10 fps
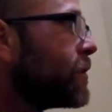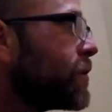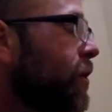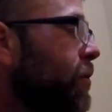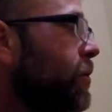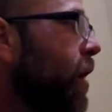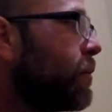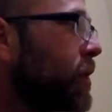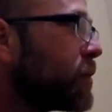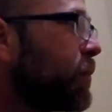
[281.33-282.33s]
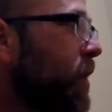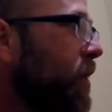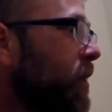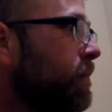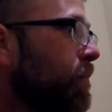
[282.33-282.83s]
So I've been
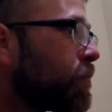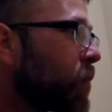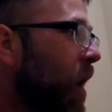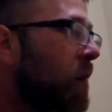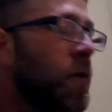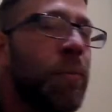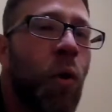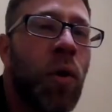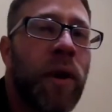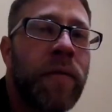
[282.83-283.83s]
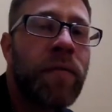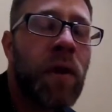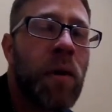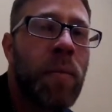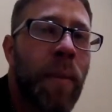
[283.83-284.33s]
spending every morning
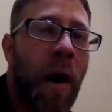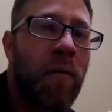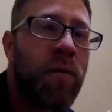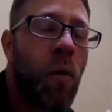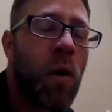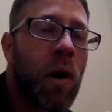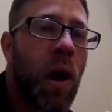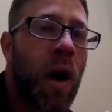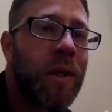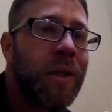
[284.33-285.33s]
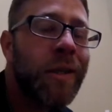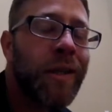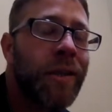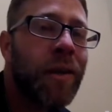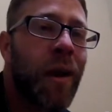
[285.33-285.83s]
from about four o'clock to
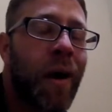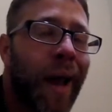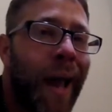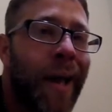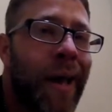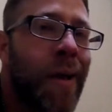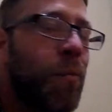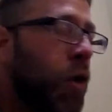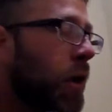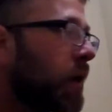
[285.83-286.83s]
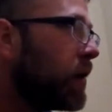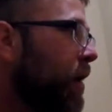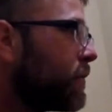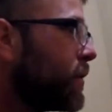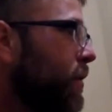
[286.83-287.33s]
six o'clock a.m. working on
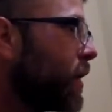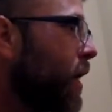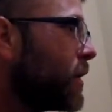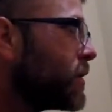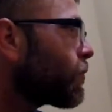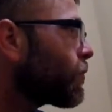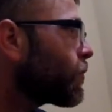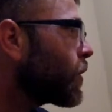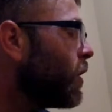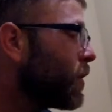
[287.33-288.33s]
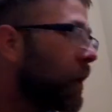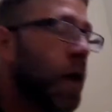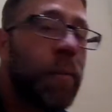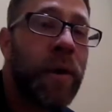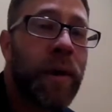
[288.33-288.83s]
that for you guys.
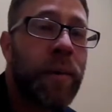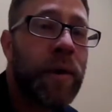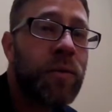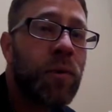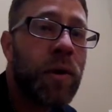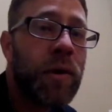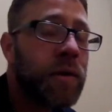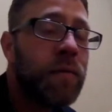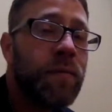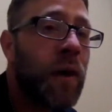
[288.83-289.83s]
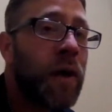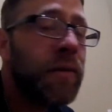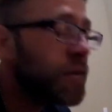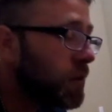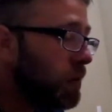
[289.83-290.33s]
Okay, I better get back to work because if
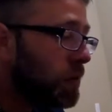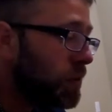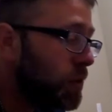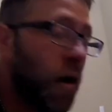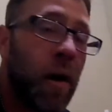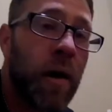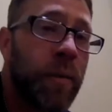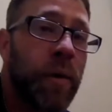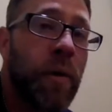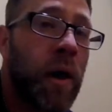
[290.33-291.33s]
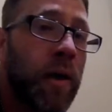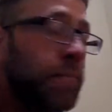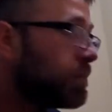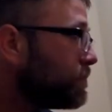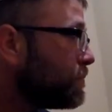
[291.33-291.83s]
not, this stuff is not going to be right.